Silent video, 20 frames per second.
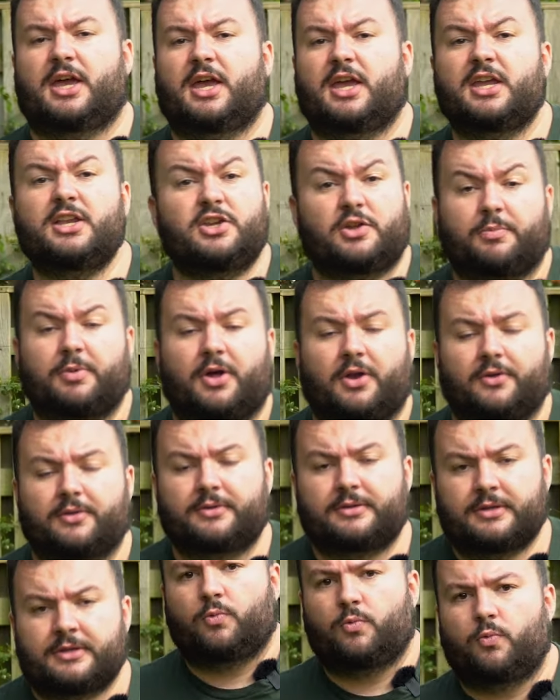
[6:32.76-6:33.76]
in your
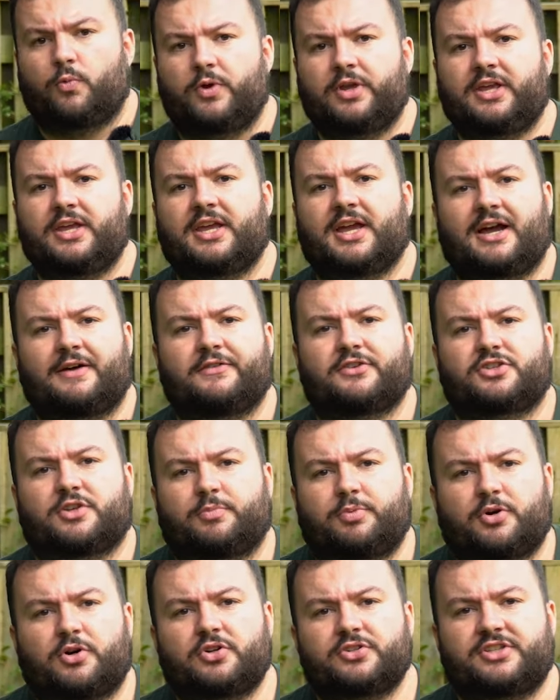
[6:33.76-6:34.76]
pond. We have a
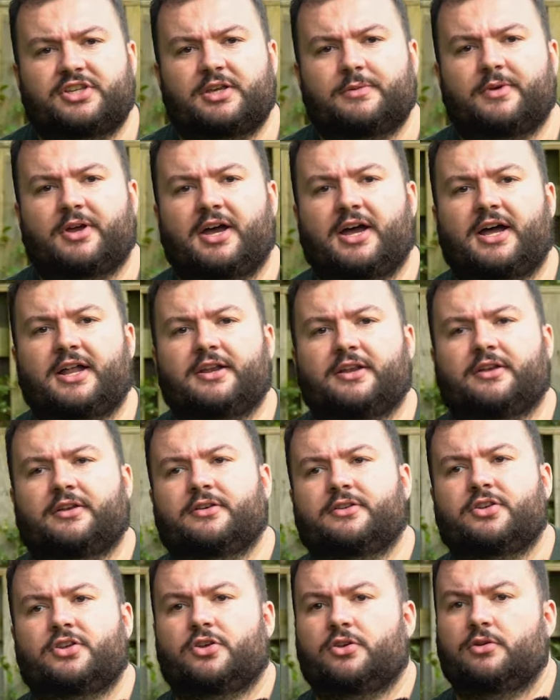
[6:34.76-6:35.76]
support team at
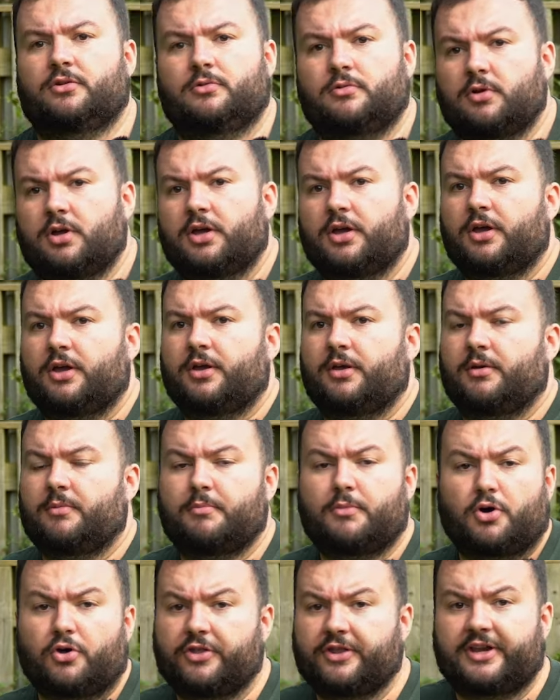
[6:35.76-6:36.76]
hand who are
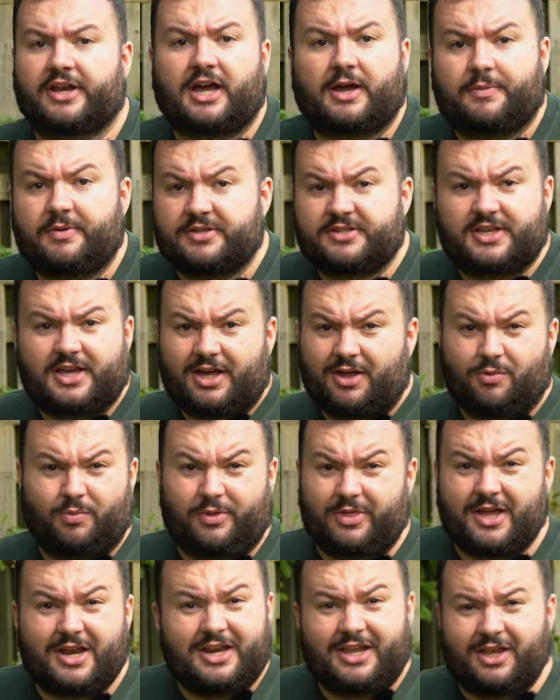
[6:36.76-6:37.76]
more than happy to help
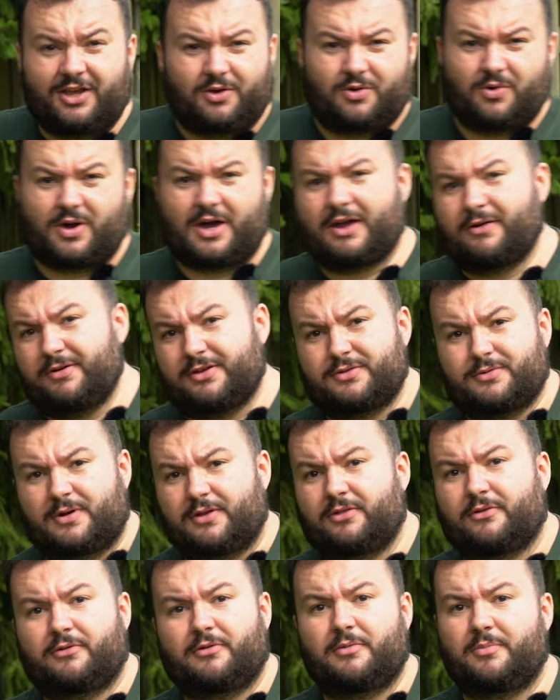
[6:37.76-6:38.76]
with any inquiries,
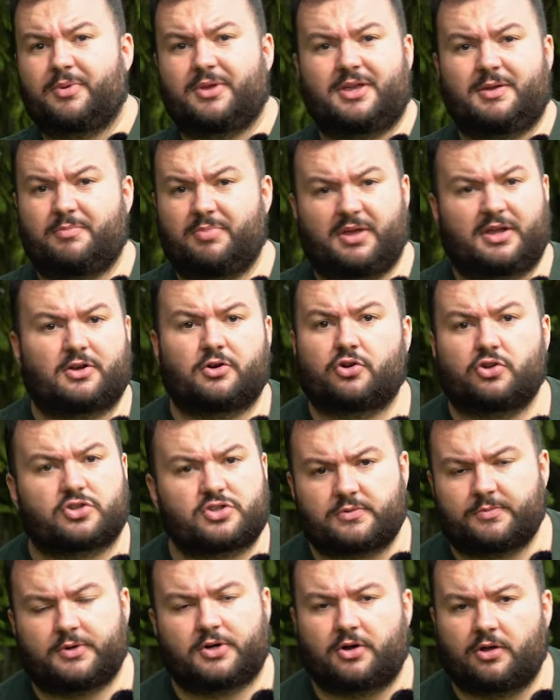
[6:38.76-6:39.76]
whether it be big or
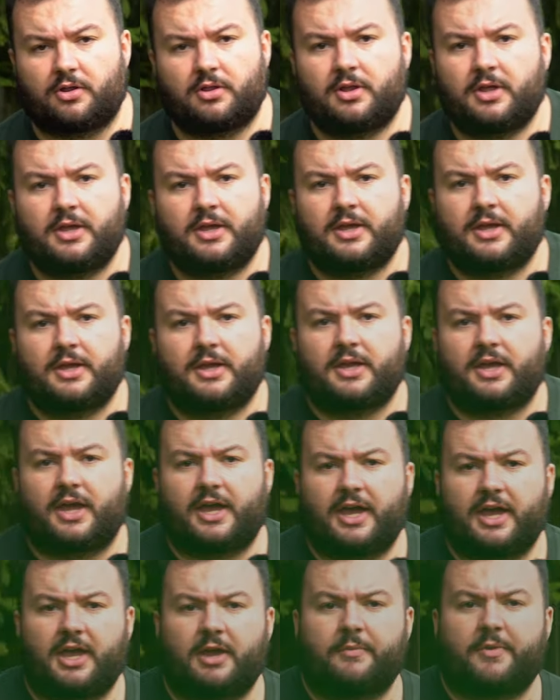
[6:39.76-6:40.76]
small.
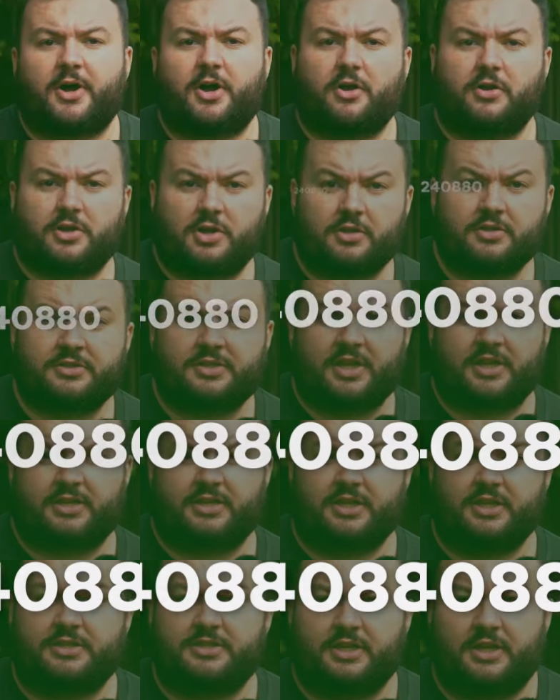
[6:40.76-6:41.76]
Our contact
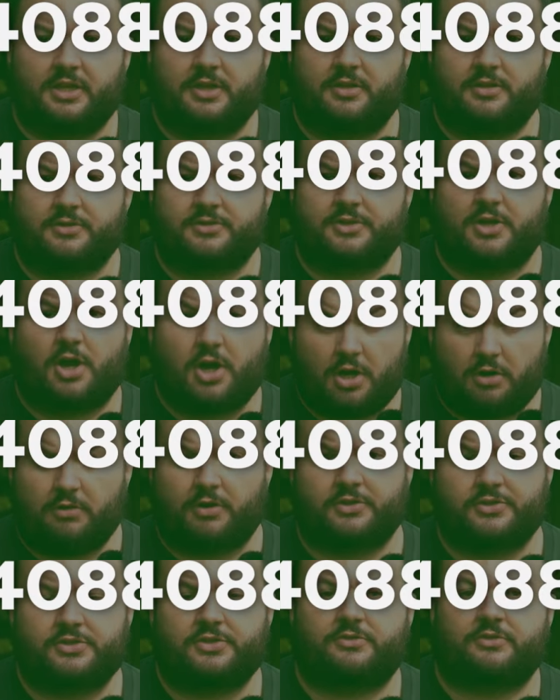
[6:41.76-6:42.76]
details are
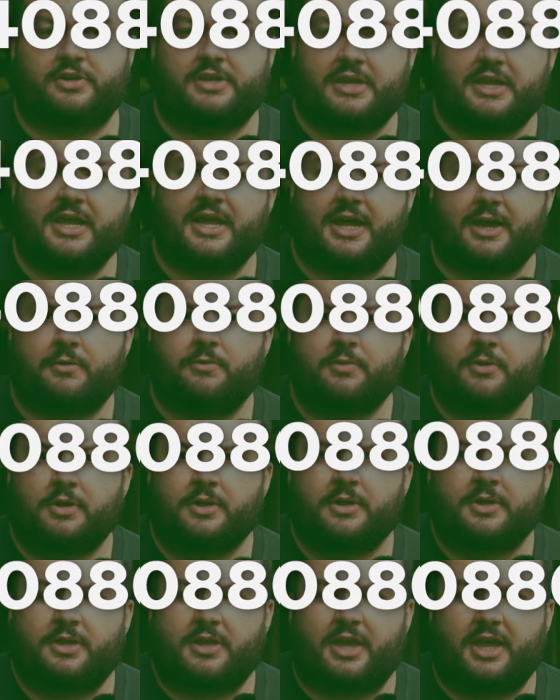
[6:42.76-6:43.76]
on screen now.
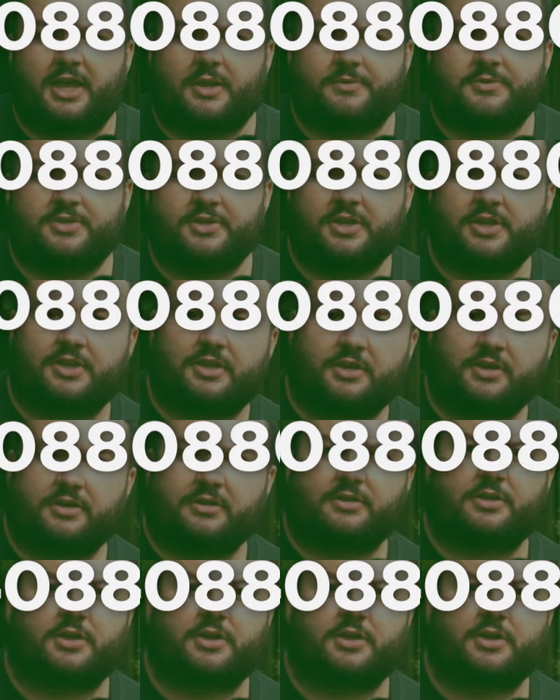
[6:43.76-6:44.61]
So you can